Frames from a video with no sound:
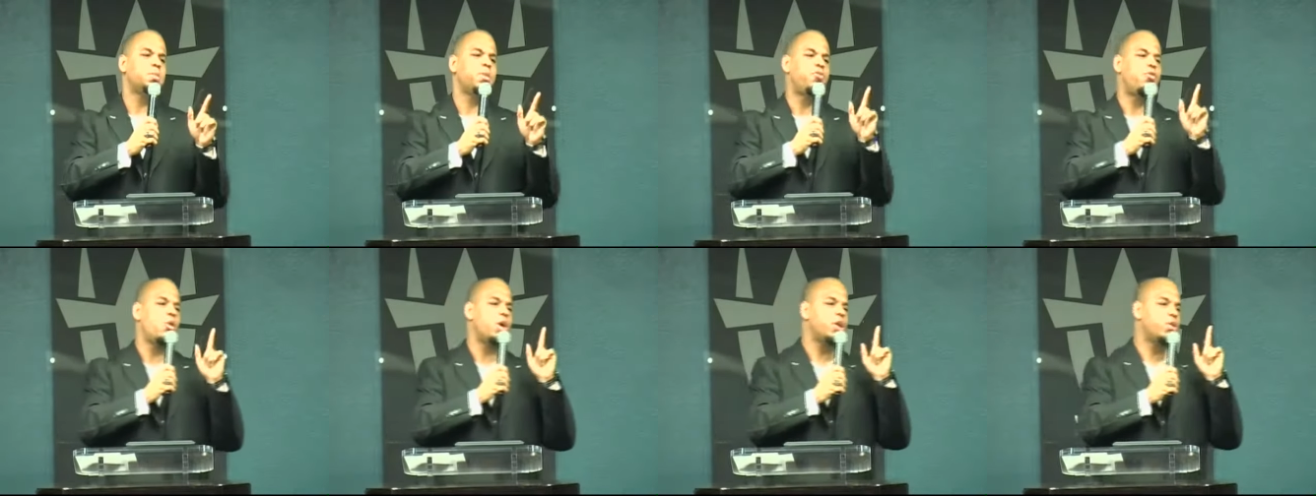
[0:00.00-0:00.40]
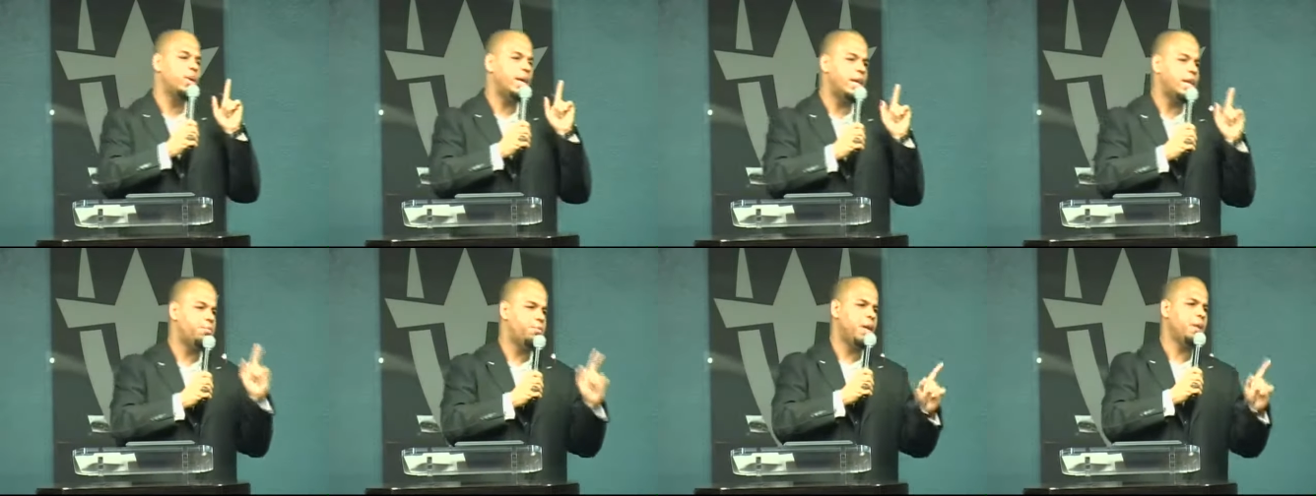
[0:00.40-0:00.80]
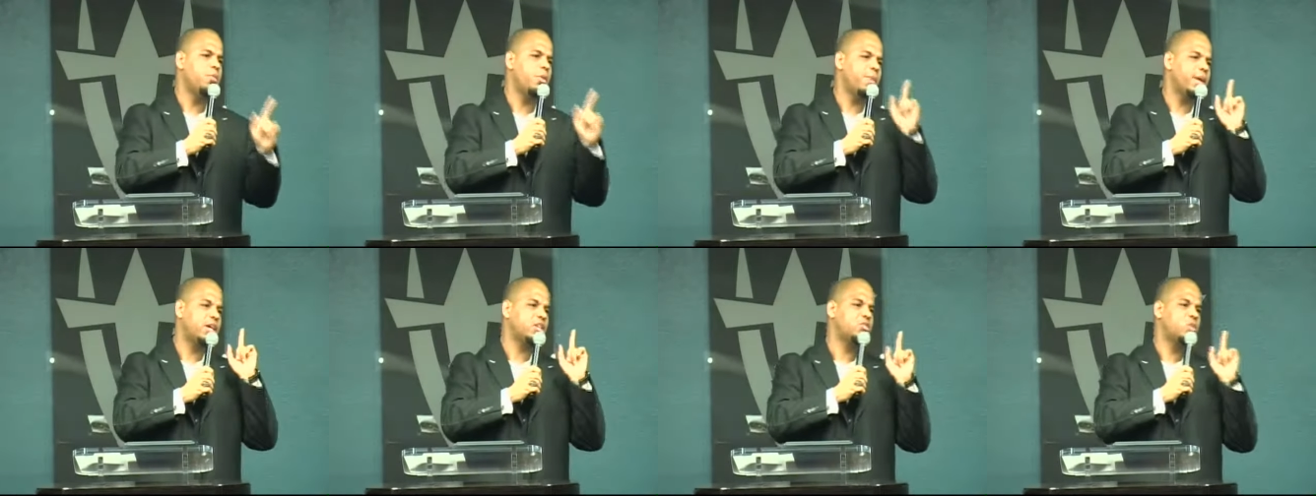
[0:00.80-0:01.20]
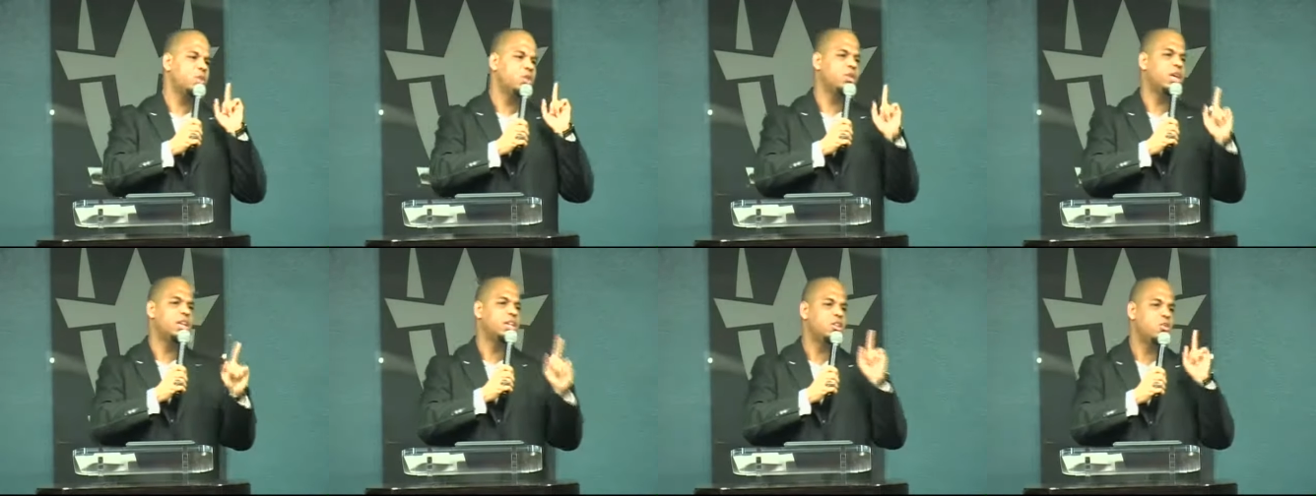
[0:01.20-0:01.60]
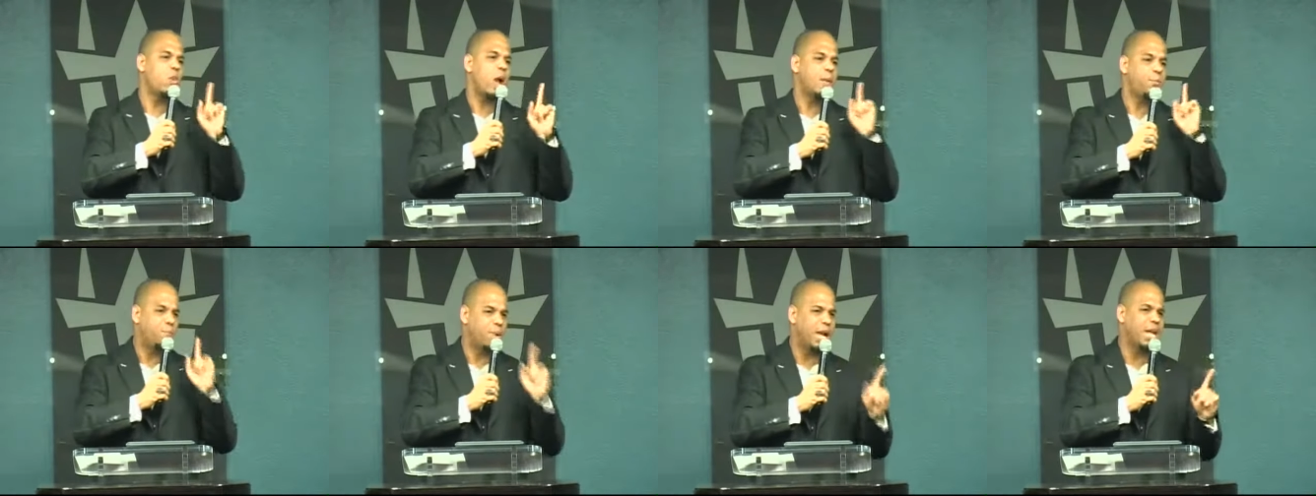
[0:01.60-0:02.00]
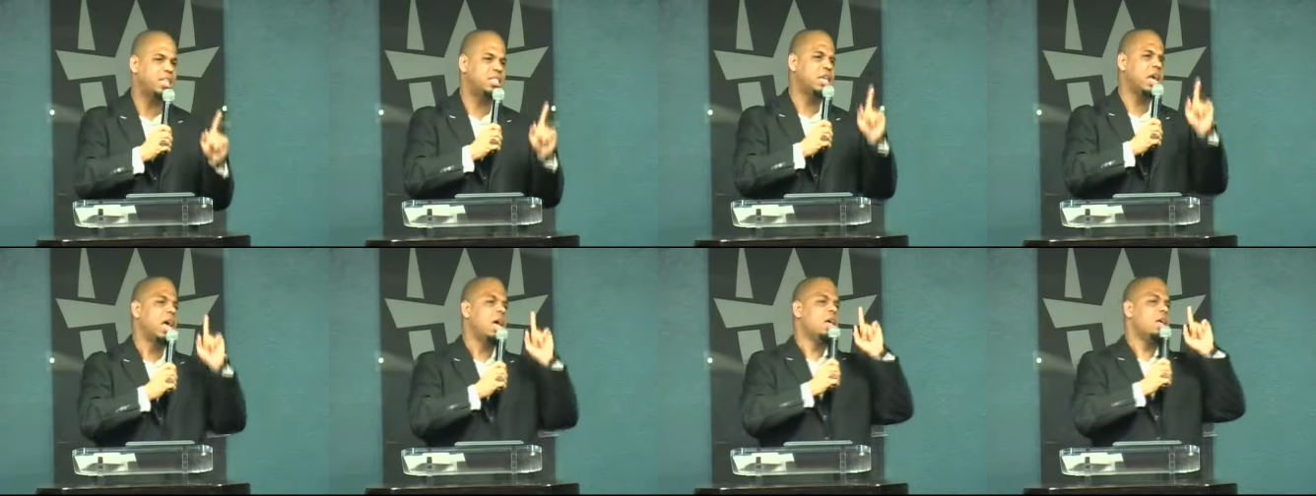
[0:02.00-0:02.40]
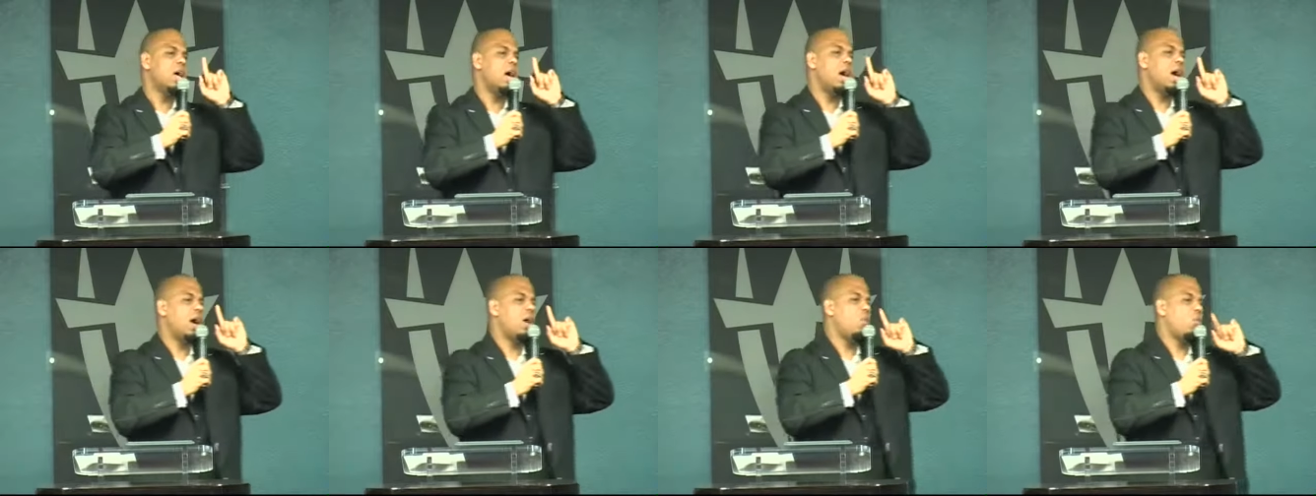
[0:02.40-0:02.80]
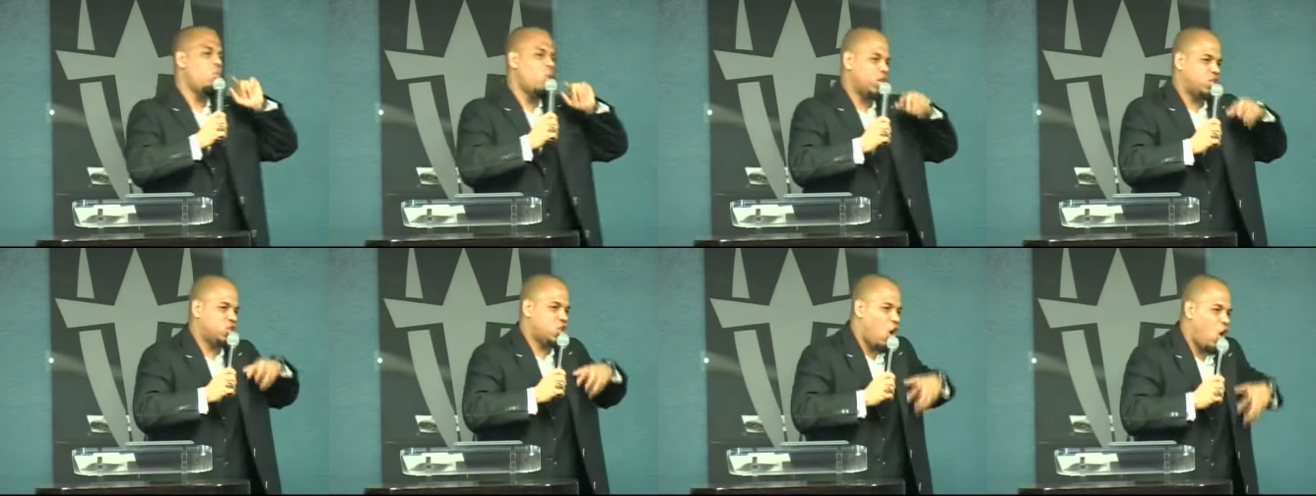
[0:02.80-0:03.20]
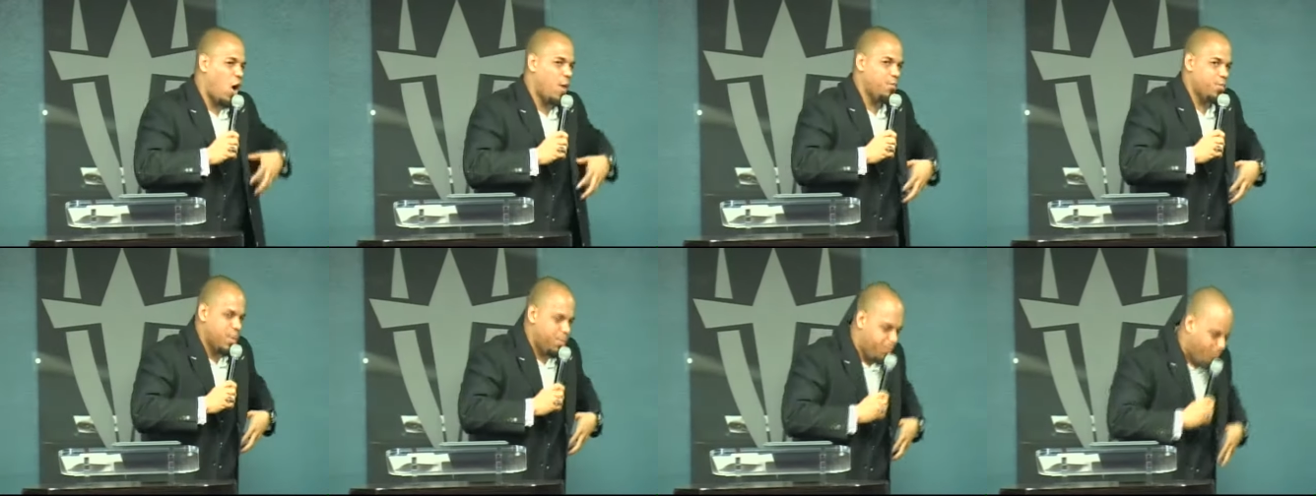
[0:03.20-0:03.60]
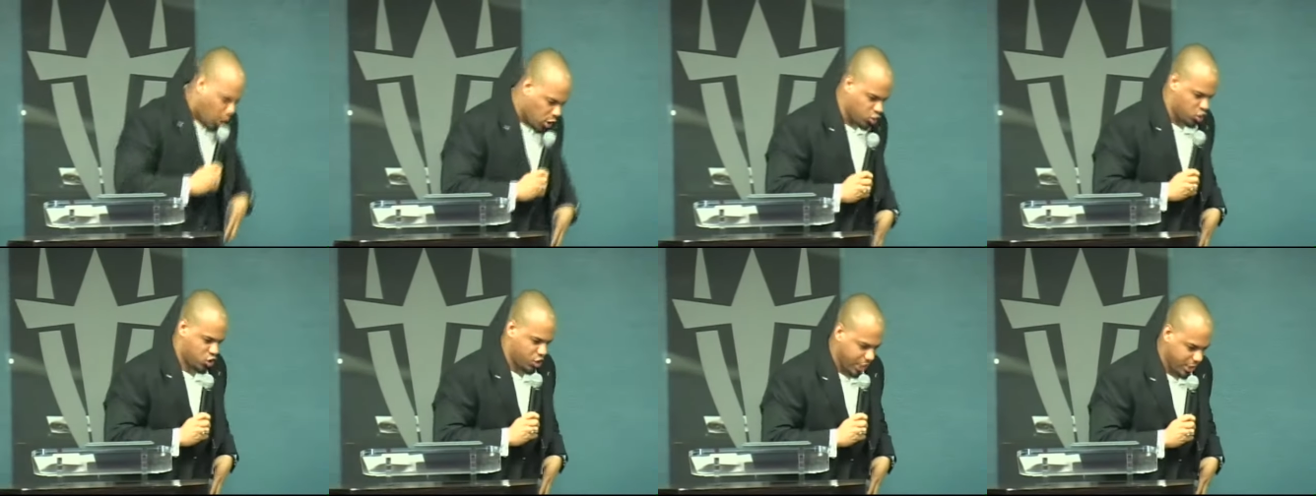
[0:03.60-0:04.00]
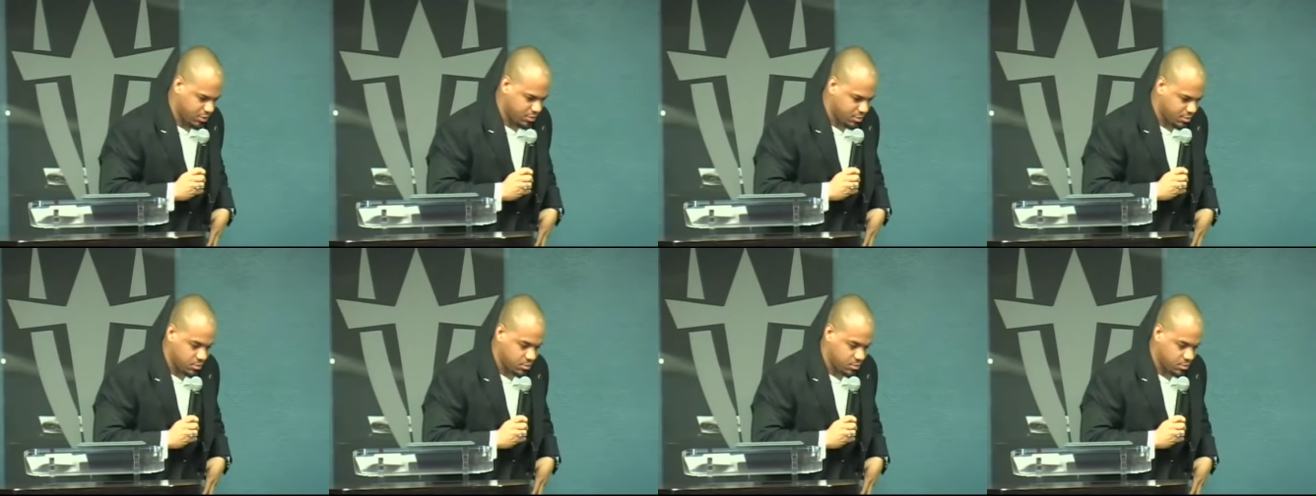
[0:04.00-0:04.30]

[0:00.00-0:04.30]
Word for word: before he created people, because when you get in the right place, uh, what's on the person